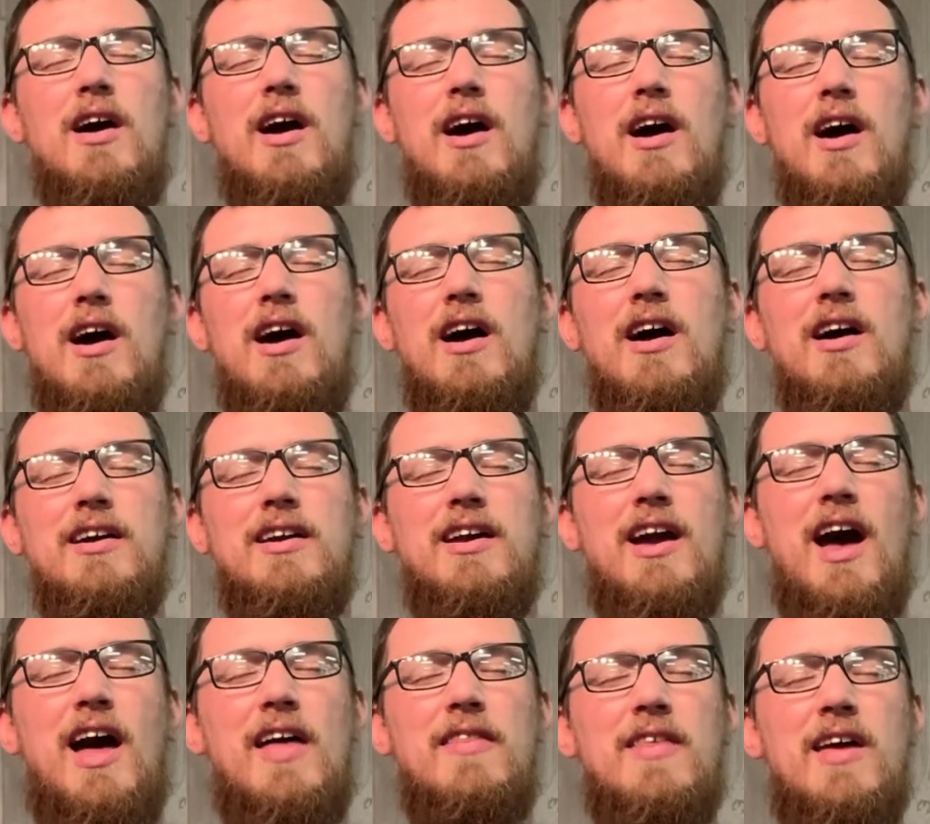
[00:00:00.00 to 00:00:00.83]

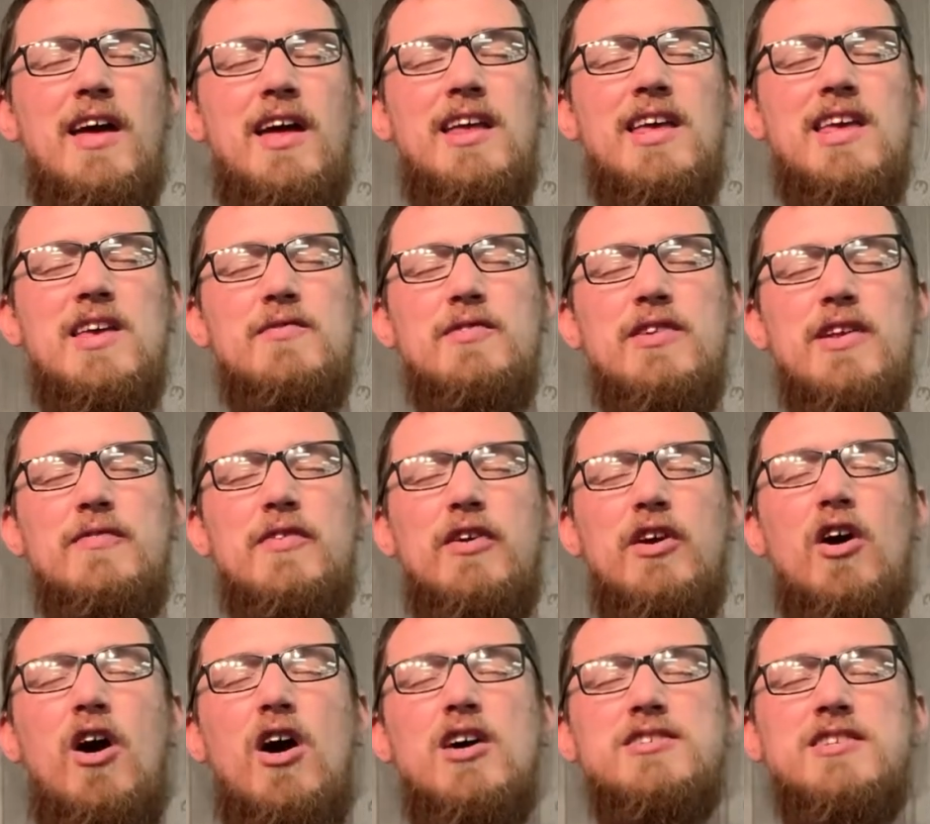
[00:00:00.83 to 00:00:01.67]
God, that even if
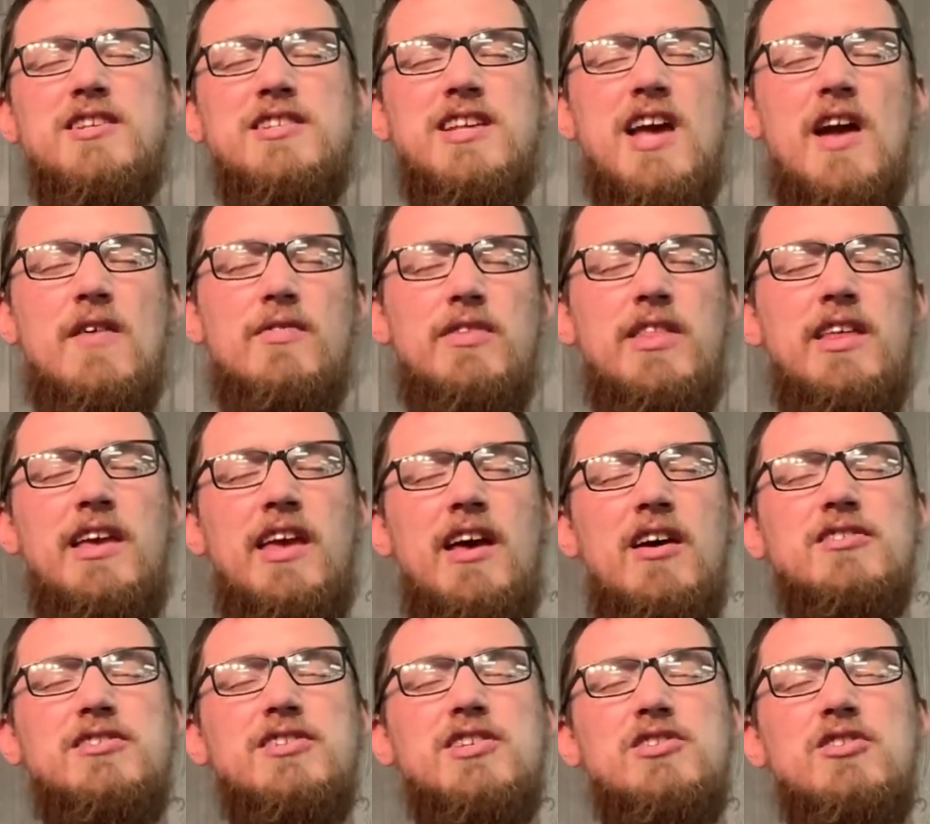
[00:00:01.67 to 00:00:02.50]
it costs us
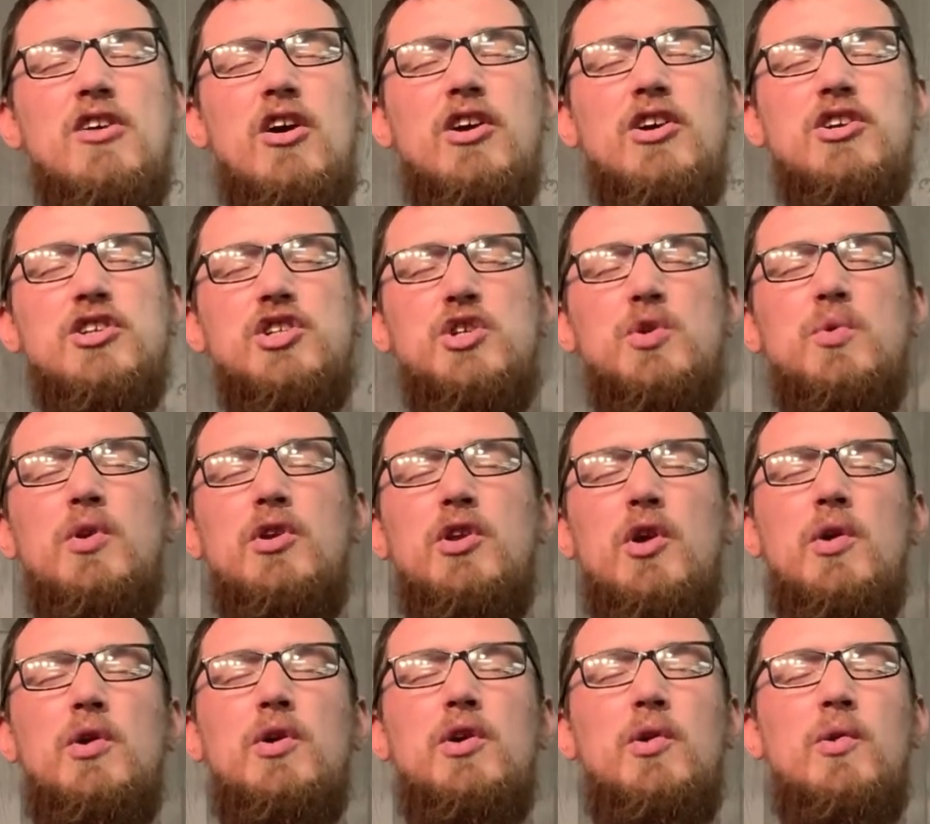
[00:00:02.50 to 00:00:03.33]
everything else, as long as you are
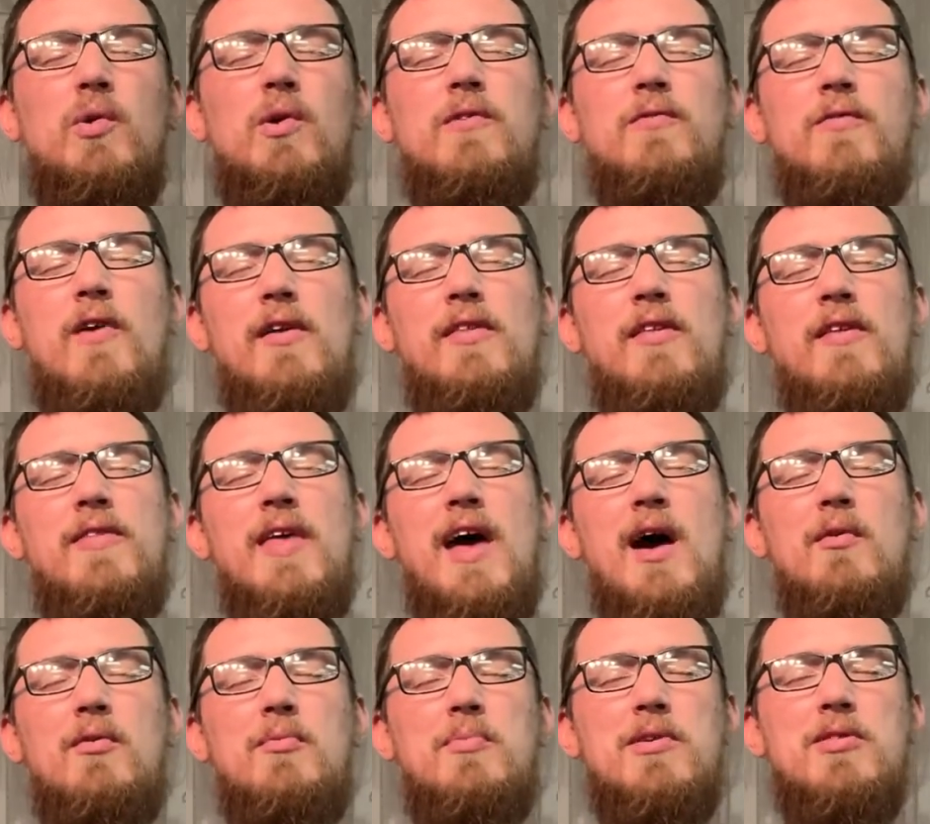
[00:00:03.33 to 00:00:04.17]
known and glorified,
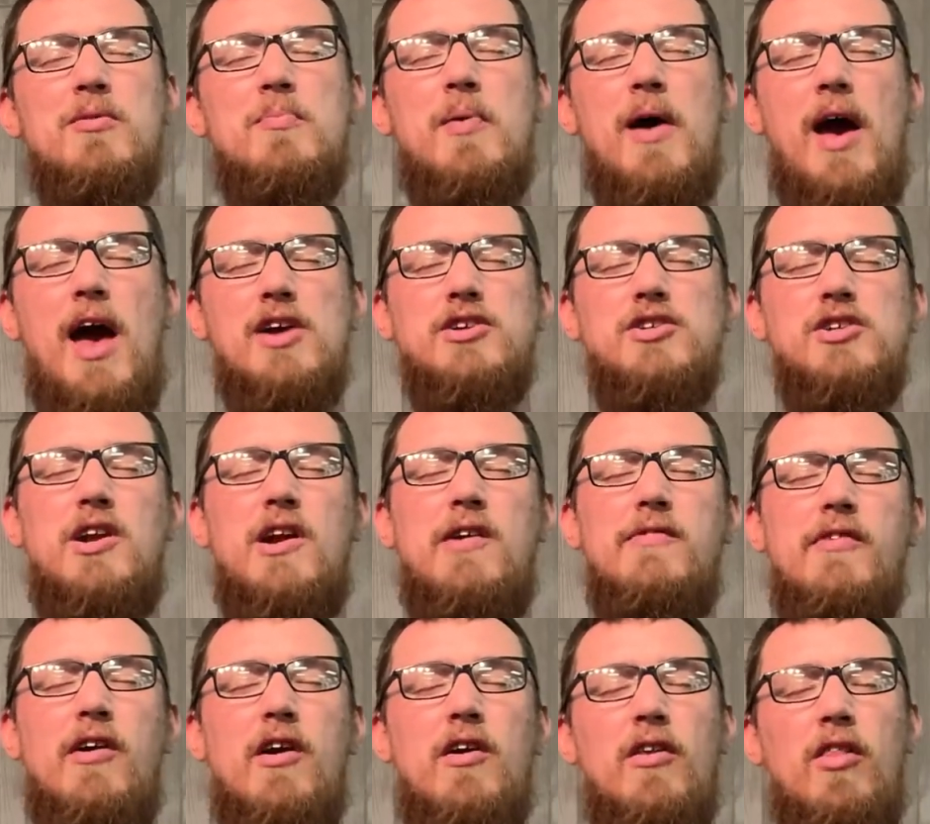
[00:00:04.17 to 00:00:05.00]
that would be the passion
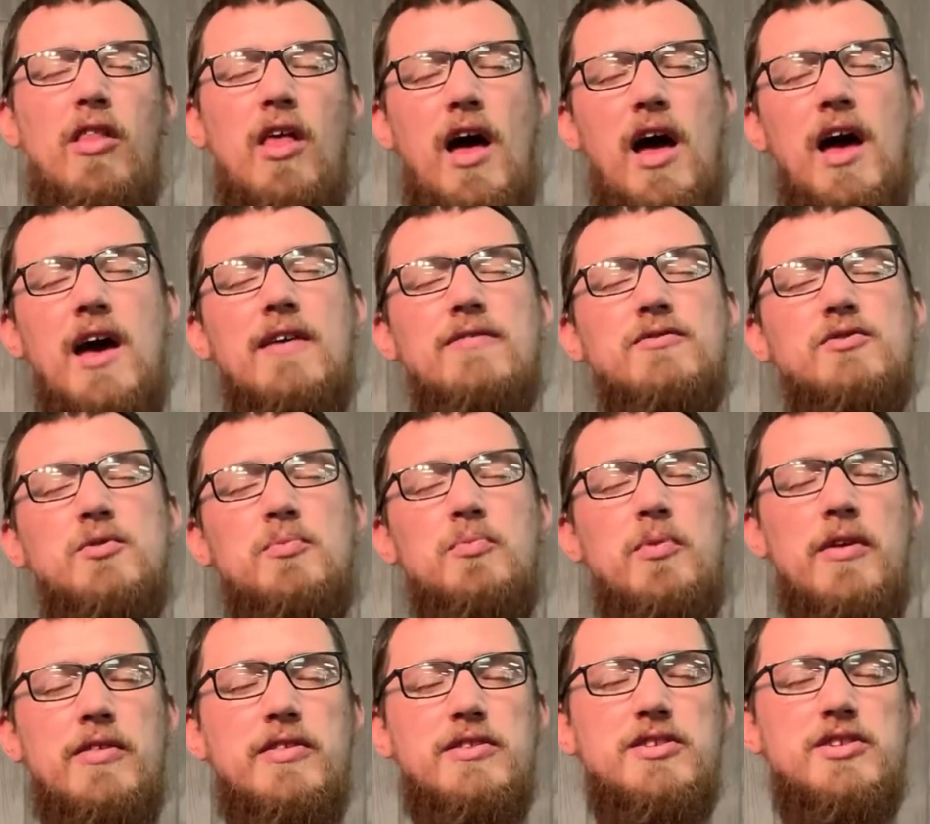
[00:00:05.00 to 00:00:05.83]
of our lives.
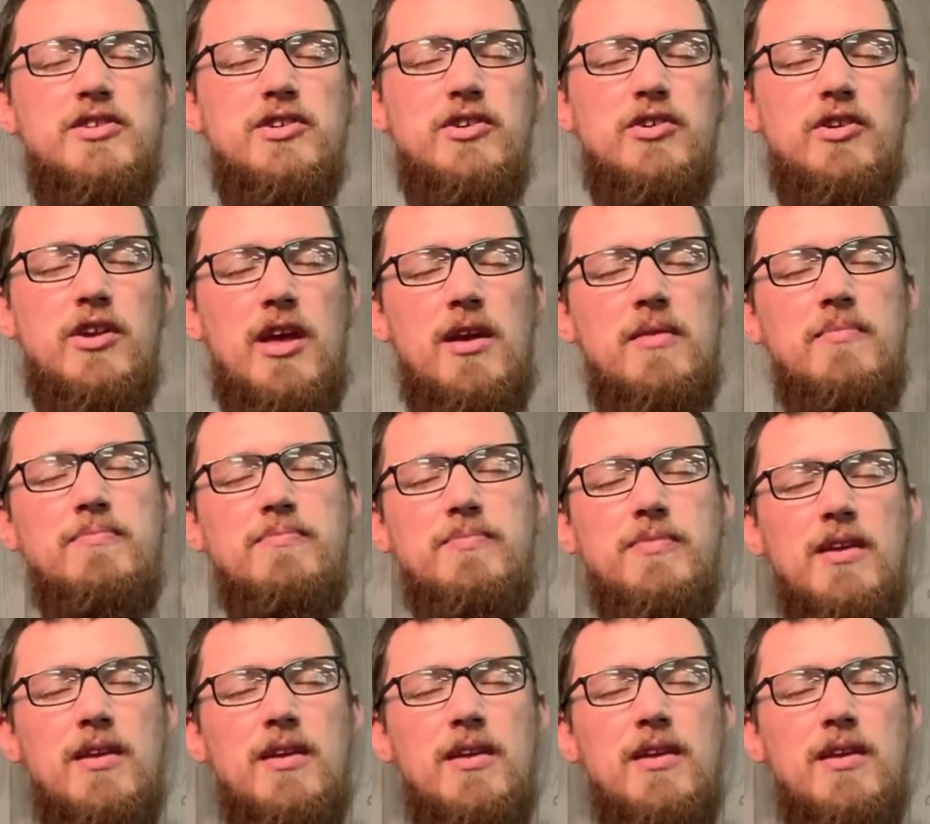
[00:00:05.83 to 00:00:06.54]
We pray this in your name.